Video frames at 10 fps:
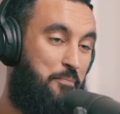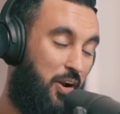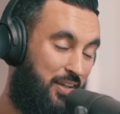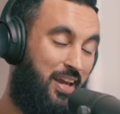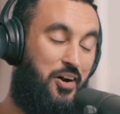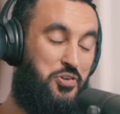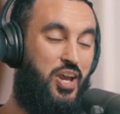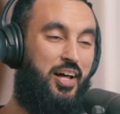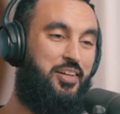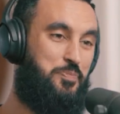But again, I was
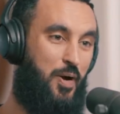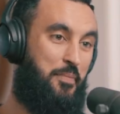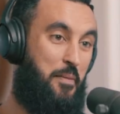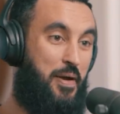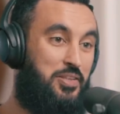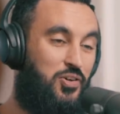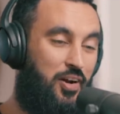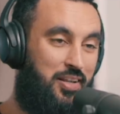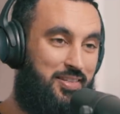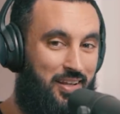challenged by my mentor,
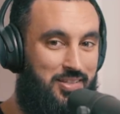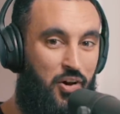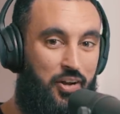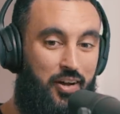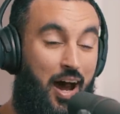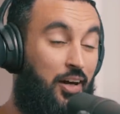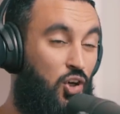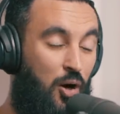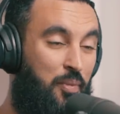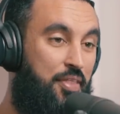and it's not an
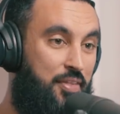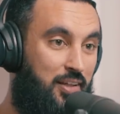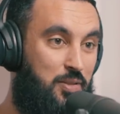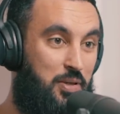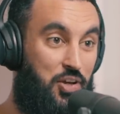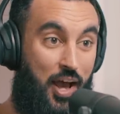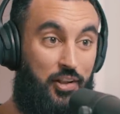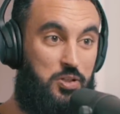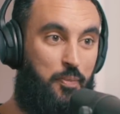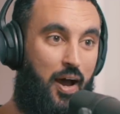uncommon thing to be
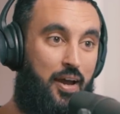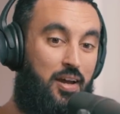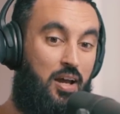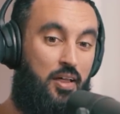challenged by,